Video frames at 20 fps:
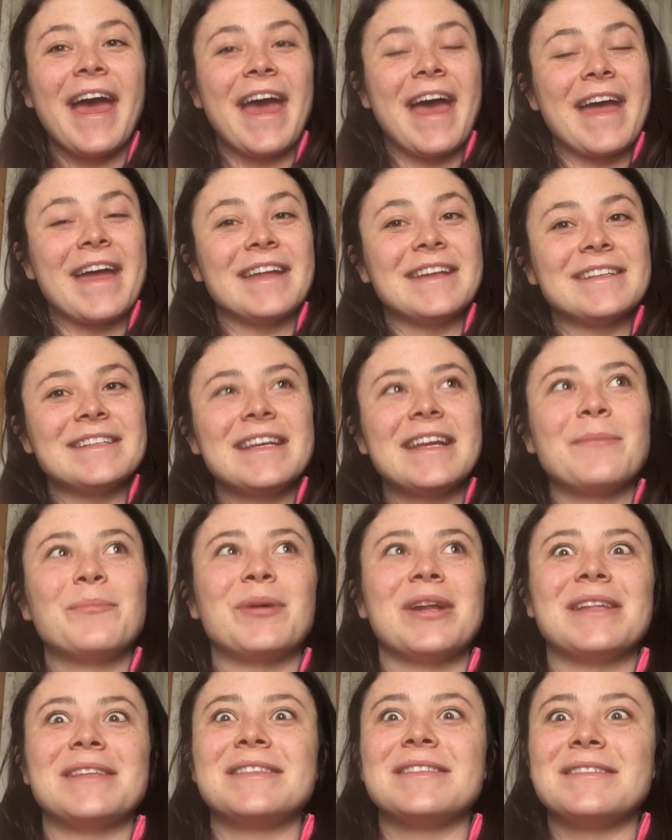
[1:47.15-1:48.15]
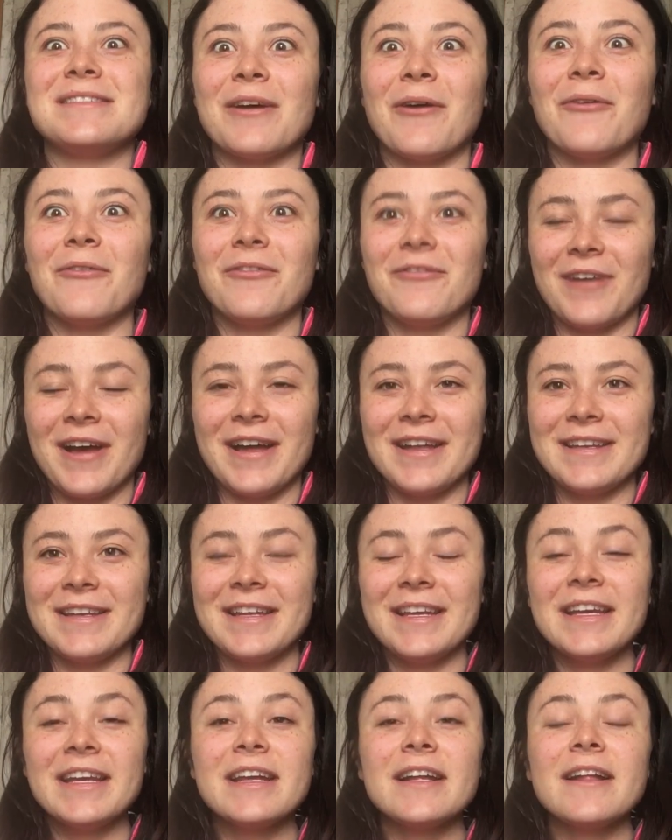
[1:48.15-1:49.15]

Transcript: but it's so fun.